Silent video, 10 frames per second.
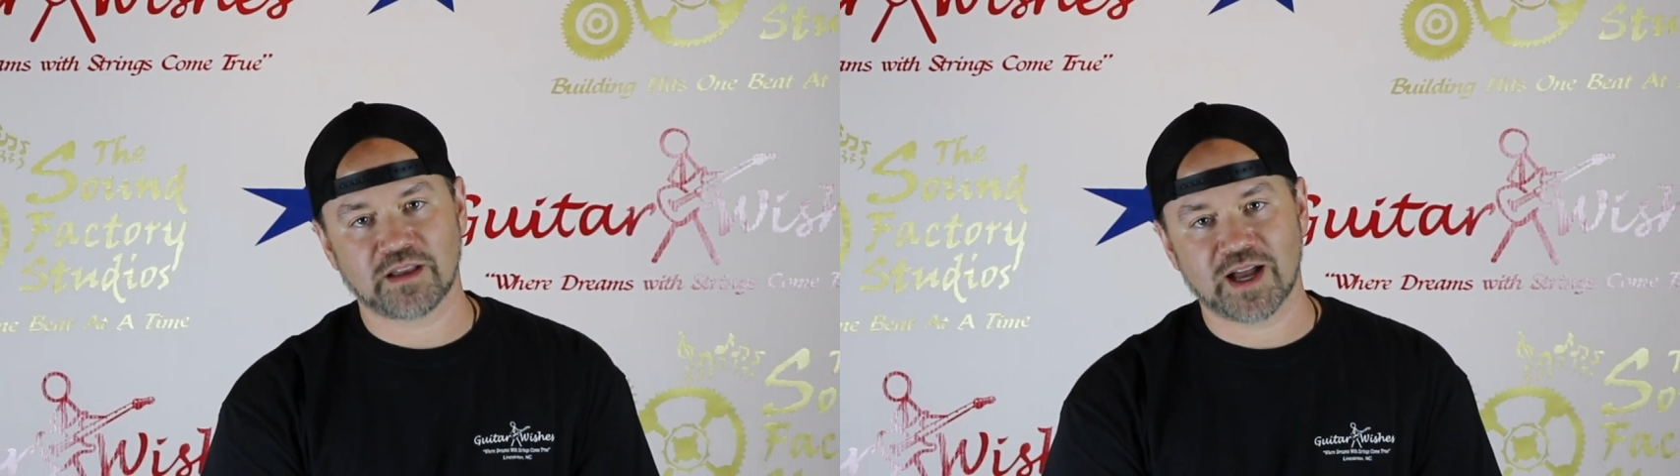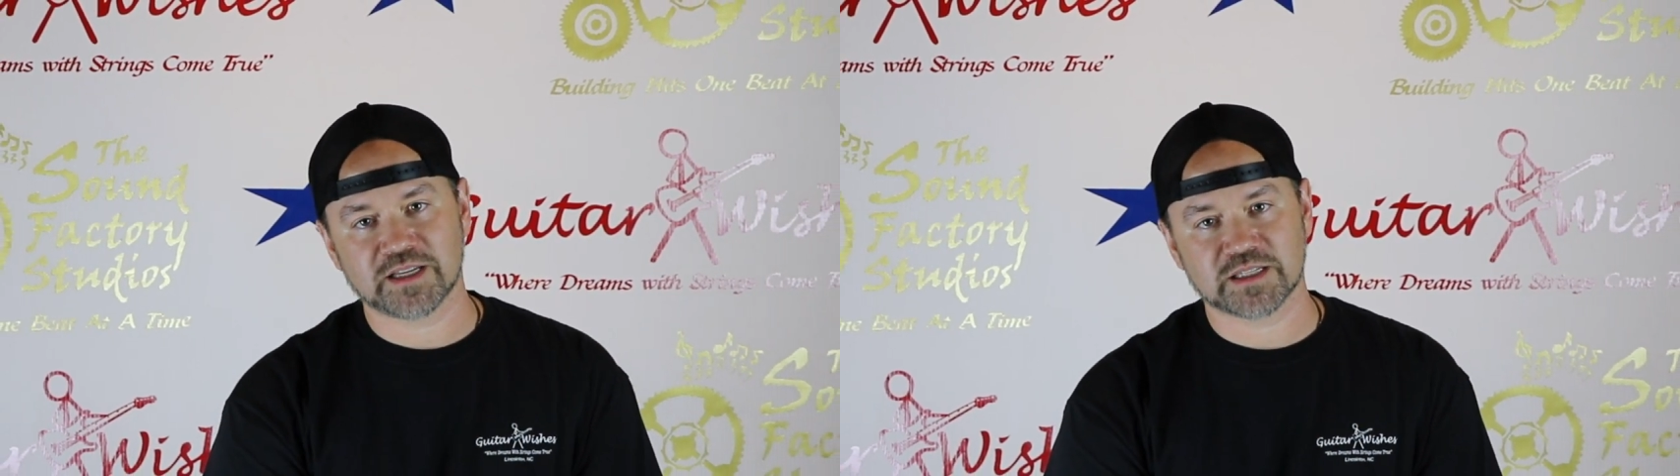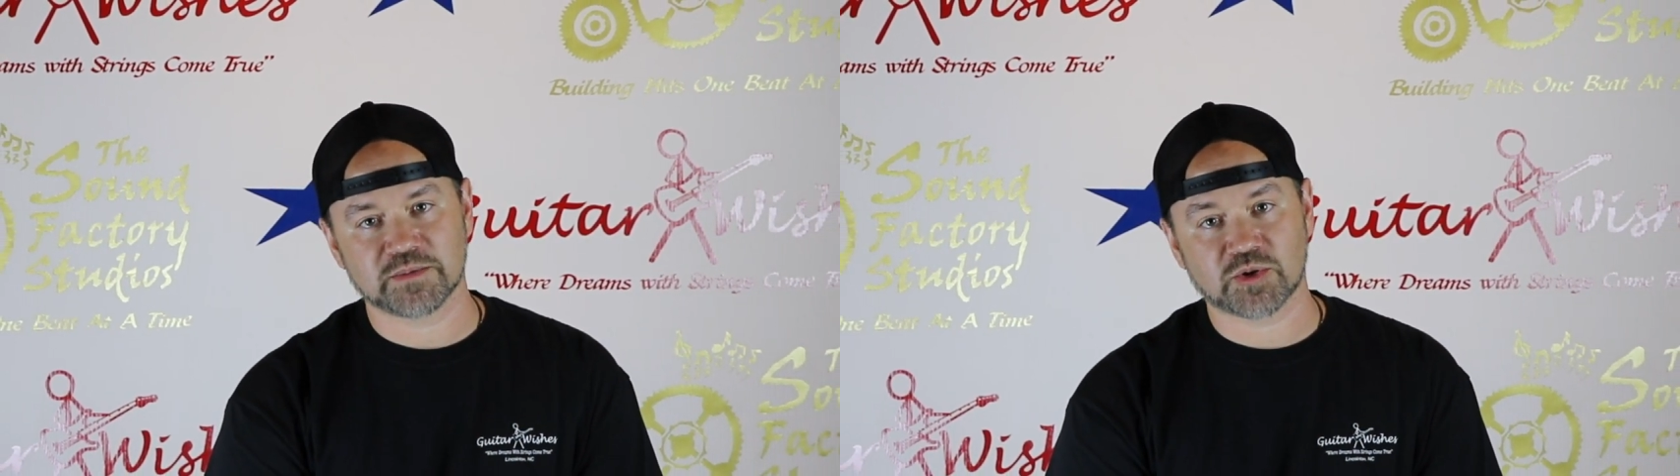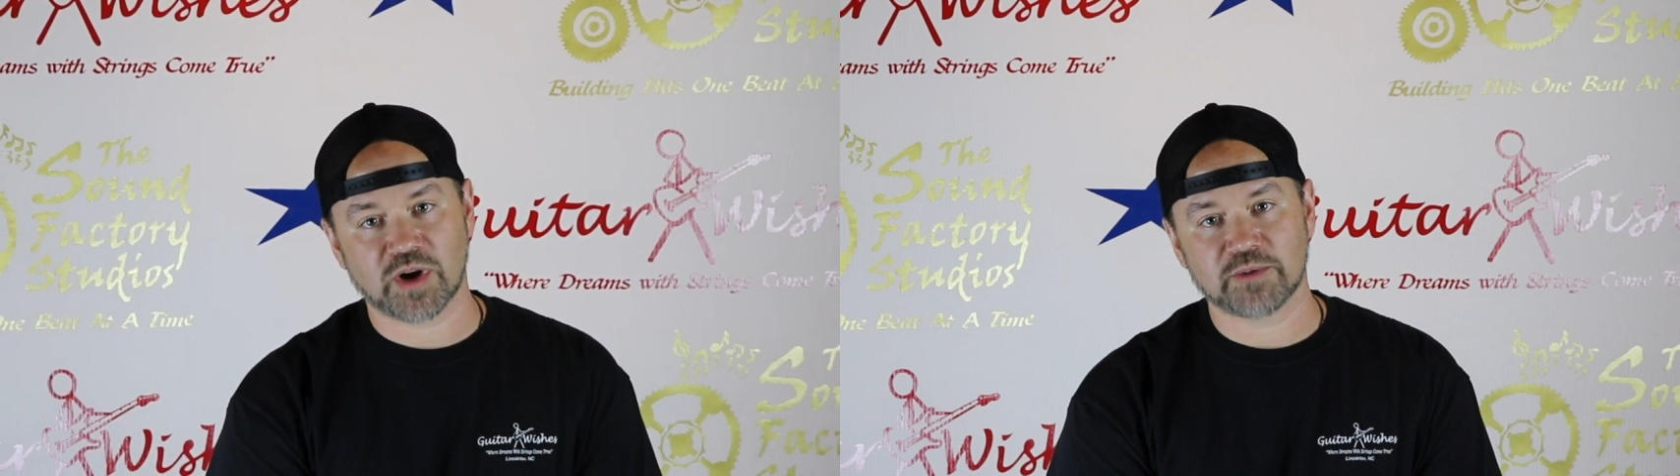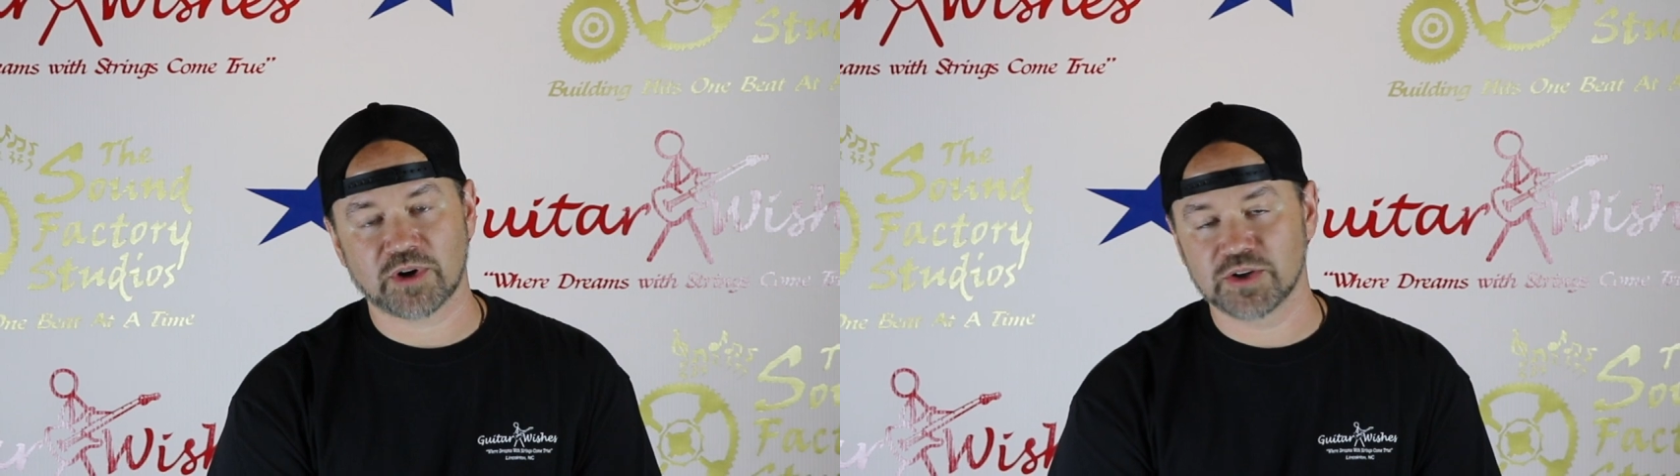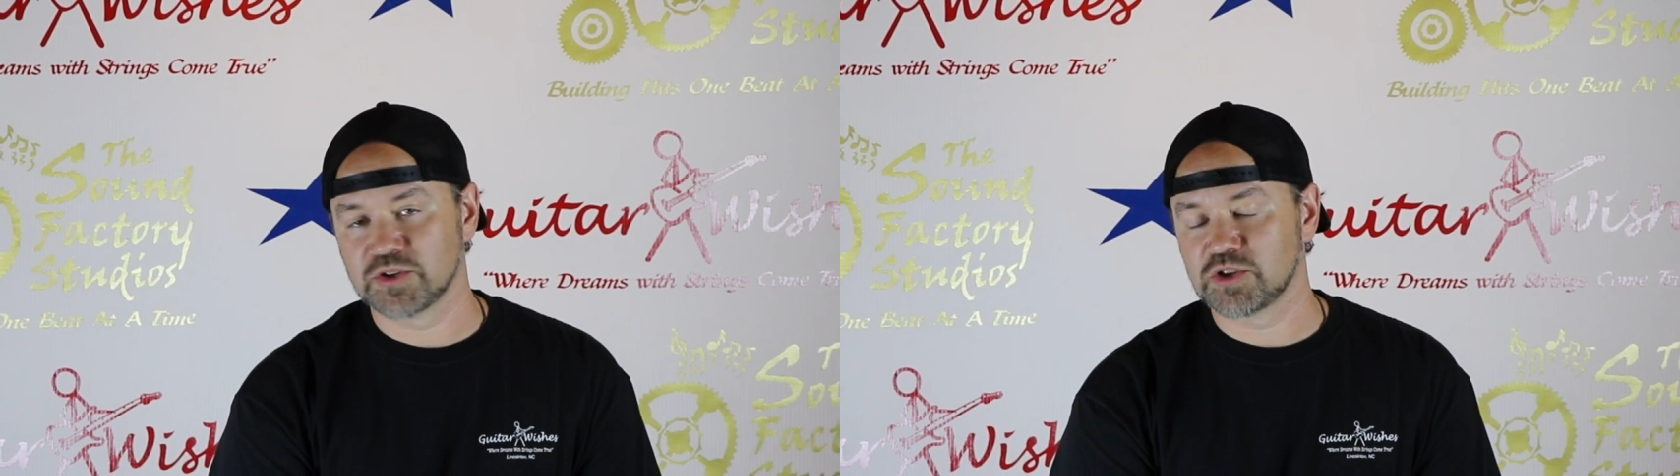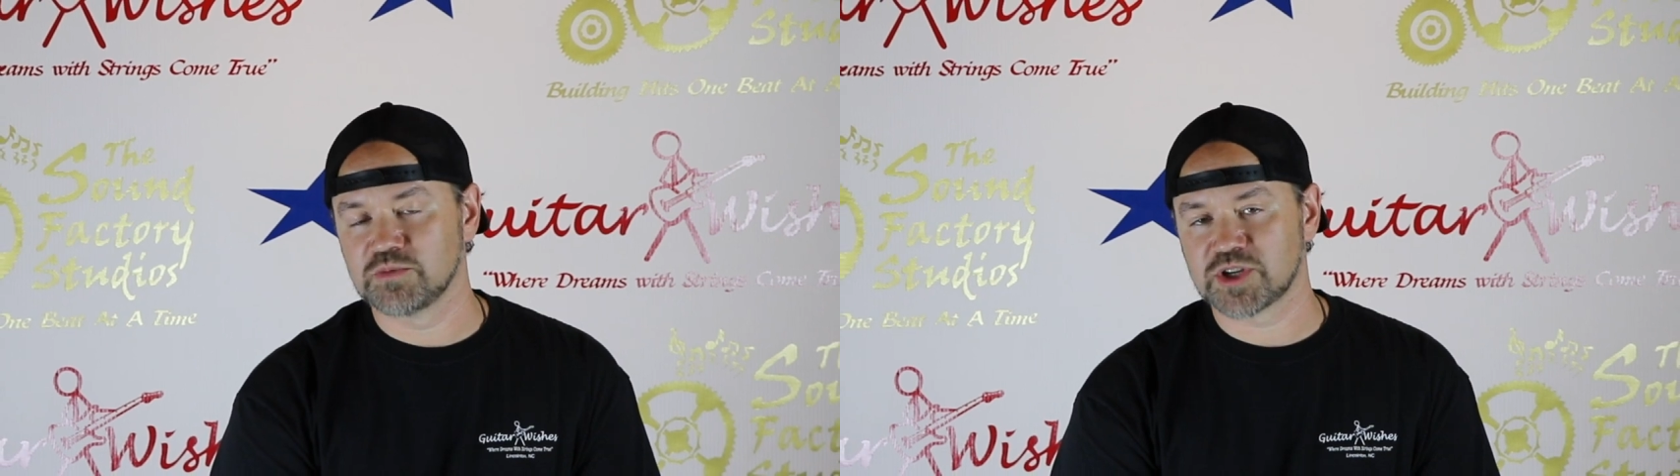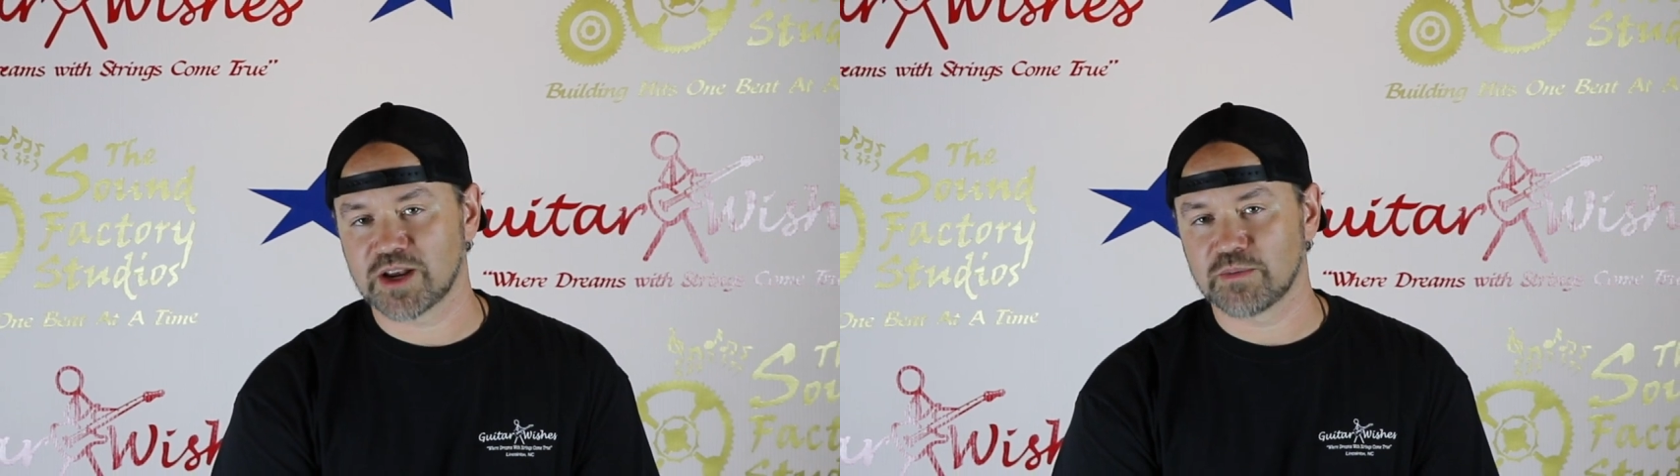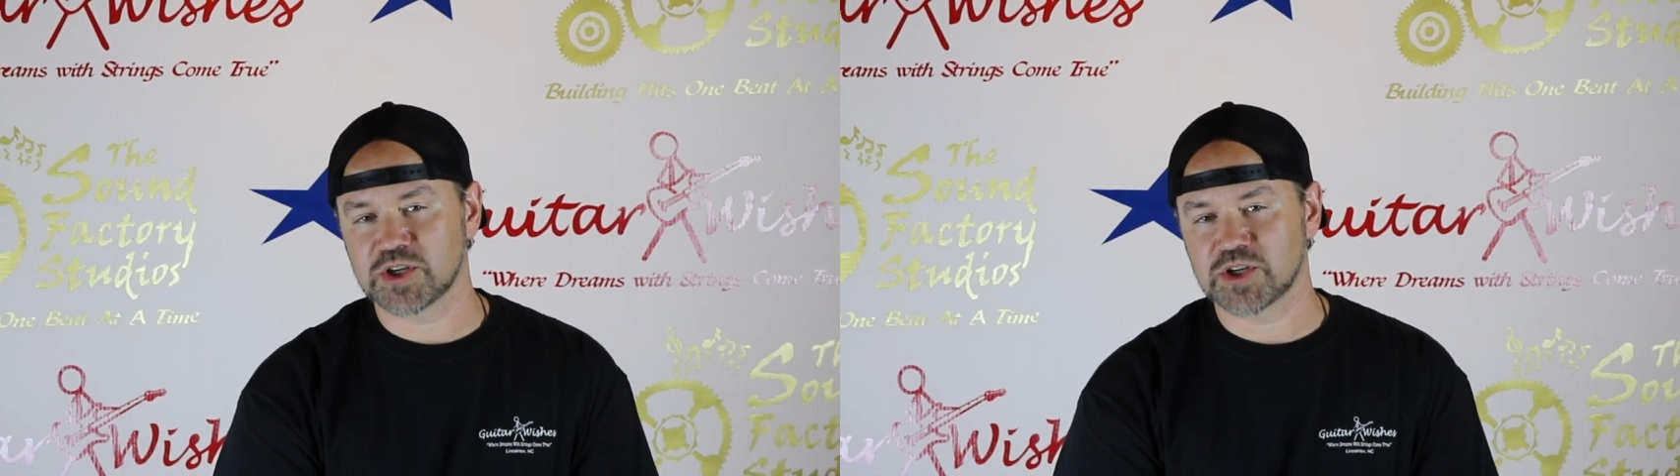liked and subscribed to our YouTube channel.